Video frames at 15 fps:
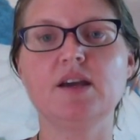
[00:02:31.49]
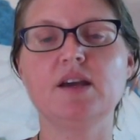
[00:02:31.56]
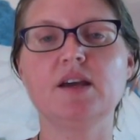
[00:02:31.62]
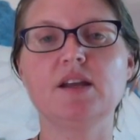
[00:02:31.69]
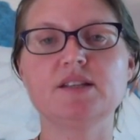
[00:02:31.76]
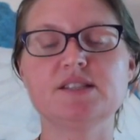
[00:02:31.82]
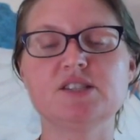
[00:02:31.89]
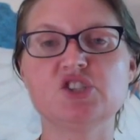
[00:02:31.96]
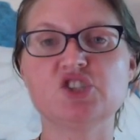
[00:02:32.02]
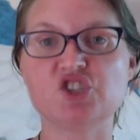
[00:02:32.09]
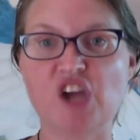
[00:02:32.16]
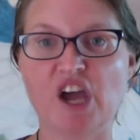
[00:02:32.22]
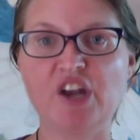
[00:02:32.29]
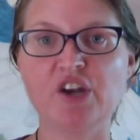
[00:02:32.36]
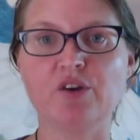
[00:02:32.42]

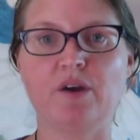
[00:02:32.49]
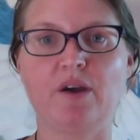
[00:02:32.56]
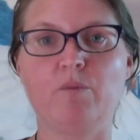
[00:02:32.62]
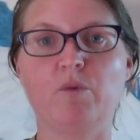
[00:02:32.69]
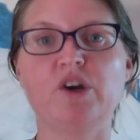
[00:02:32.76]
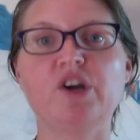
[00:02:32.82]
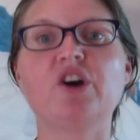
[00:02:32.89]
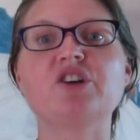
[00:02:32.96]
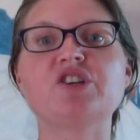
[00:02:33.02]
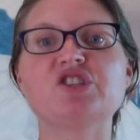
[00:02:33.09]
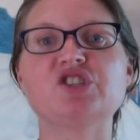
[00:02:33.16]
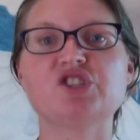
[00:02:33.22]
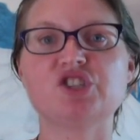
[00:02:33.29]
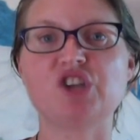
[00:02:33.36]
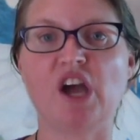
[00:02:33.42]
We are
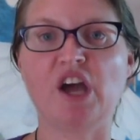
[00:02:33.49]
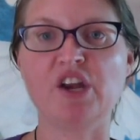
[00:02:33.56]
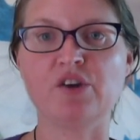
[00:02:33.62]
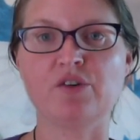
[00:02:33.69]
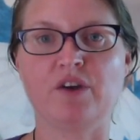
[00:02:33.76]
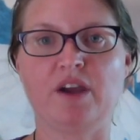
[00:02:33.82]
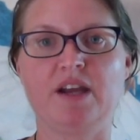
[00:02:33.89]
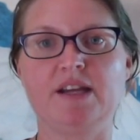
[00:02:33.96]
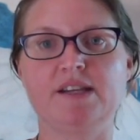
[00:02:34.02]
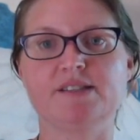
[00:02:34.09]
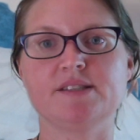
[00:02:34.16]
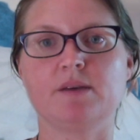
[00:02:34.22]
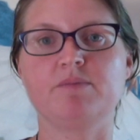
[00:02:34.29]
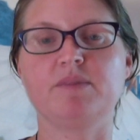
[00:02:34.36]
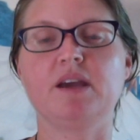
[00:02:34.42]
generating
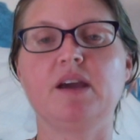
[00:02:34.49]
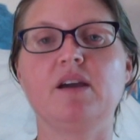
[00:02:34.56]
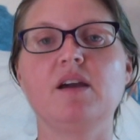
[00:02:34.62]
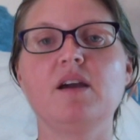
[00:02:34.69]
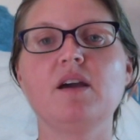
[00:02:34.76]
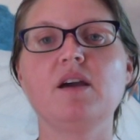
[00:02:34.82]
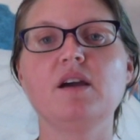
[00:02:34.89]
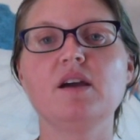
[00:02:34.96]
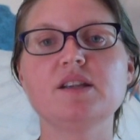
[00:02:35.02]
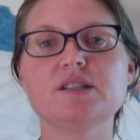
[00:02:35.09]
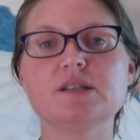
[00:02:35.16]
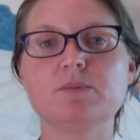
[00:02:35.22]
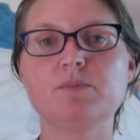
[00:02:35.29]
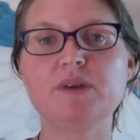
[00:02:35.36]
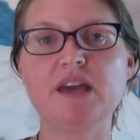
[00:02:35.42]
something
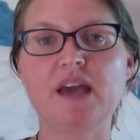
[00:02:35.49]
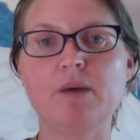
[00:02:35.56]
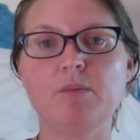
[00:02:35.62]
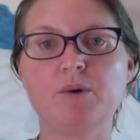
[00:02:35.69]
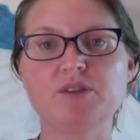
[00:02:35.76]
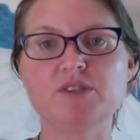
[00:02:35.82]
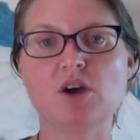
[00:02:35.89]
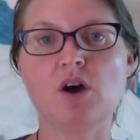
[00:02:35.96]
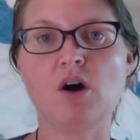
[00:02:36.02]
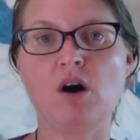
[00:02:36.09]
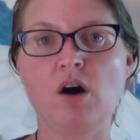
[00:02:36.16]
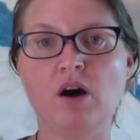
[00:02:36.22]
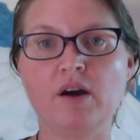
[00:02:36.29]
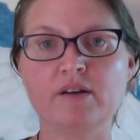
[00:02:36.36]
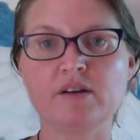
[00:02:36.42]
to be able to
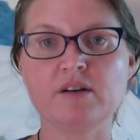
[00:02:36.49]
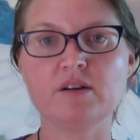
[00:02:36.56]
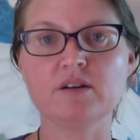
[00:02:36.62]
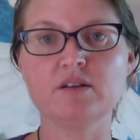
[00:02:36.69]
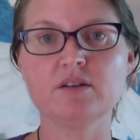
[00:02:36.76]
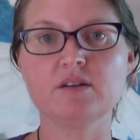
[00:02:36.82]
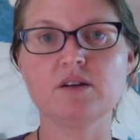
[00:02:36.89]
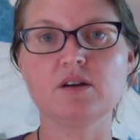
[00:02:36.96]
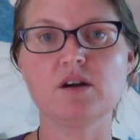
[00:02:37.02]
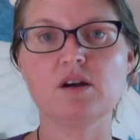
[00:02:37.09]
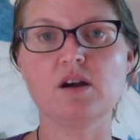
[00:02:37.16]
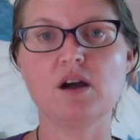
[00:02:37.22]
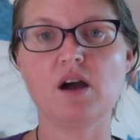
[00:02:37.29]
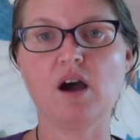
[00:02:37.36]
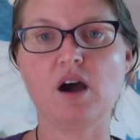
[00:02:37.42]
honor
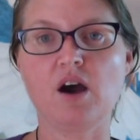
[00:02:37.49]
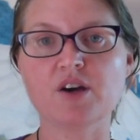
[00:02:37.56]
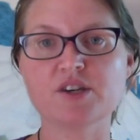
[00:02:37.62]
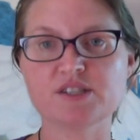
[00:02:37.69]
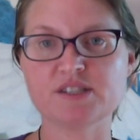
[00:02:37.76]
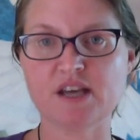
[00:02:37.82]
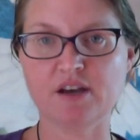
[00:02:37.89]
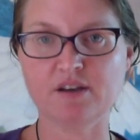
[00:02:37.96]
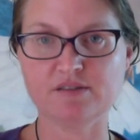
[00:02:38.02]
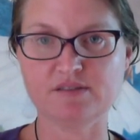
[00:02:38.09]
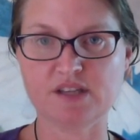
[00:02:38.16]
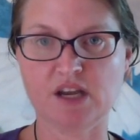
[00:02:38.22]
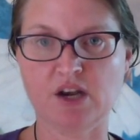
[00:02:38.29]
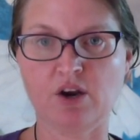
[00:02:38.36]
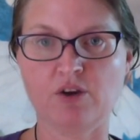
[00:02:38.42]
ourselves
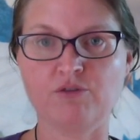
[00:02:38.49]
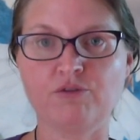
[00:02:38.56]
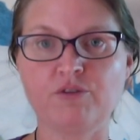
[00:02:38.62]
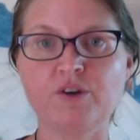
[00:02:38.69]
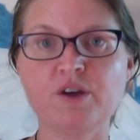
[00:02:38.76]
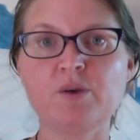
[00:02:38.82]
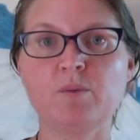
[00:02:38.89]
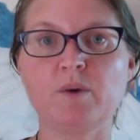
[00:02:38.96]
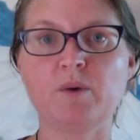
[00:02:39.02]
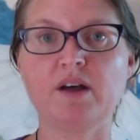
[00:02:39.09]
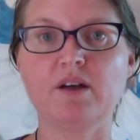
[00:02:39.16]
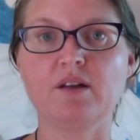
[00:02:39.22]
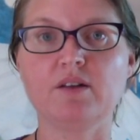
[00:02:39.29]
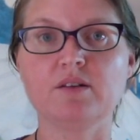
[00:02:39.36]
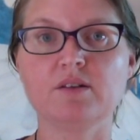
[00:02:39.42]
and our free
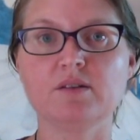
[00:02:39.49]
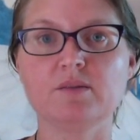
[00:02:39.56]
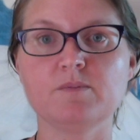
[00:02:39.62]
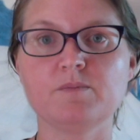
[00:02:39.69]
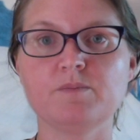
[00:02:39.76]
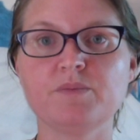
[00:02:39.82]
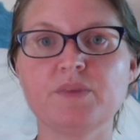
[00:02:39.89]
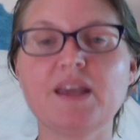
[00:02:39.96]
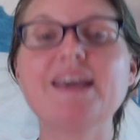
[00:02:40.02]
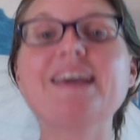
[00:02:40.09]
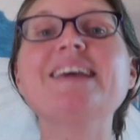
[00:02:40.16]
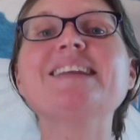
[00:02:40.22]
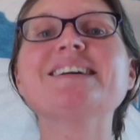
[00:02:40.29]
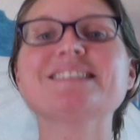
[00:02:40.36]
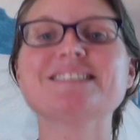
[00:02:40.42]
will
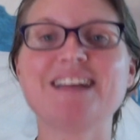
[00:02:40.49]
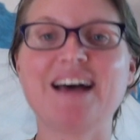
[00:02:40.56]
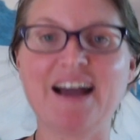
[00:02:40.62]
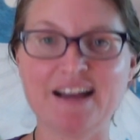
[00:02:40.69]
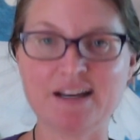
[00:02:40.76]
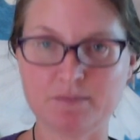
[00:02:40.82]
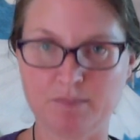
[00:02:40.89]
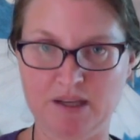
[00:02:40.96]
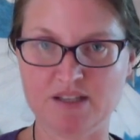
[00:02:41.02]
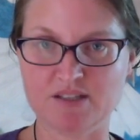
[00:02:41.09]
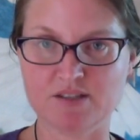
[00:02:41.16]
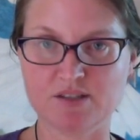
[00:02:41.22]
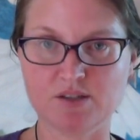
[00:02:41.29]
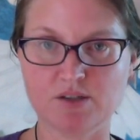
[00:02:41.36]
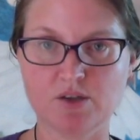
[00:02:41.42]
in
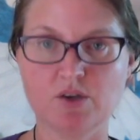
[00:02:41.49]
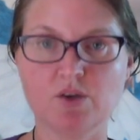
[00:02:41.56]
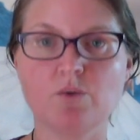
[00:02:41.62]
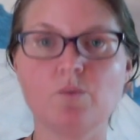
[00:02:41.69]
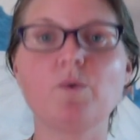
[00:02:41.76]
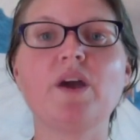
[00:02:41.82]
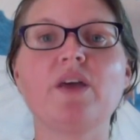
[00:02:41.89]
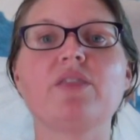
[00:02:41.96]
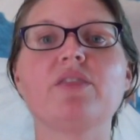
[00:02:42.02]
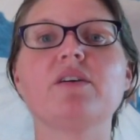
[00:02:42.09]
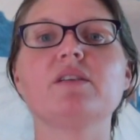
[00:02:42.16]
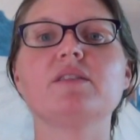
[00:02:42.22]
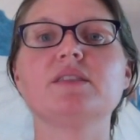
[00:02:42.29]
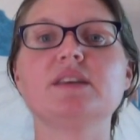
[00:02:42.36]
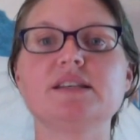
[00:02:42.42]
alignment with
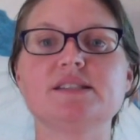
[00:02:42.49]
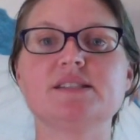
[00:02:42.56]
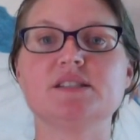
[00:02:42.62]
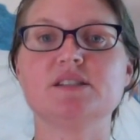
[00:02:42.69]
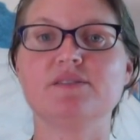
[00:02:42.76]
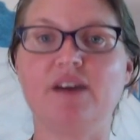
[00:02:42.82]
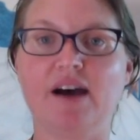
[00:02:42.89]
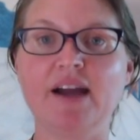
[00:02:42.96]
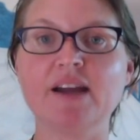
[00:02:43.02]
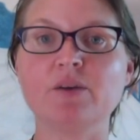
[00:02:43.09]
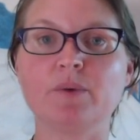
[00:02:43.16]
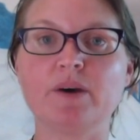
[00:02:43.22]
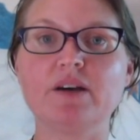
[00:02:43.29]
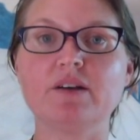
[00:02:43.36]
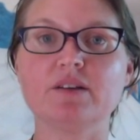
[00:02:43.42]
this divine
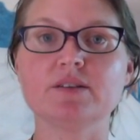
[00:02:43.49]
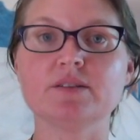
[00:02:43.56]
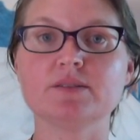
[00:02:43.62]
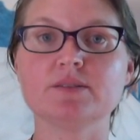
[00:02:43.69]
will.